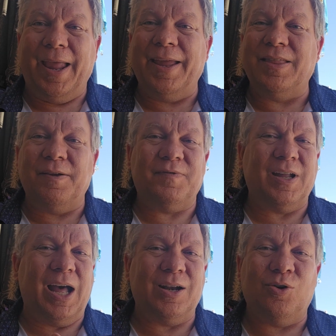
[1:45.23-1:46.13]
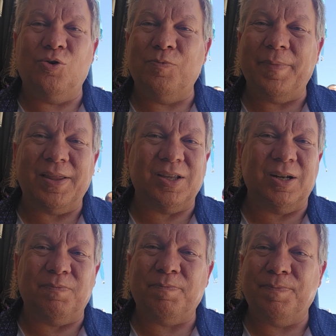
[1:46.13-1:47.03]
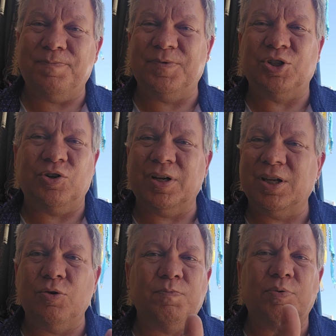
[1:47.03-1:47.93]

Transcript: And they've got a whole method to trick you,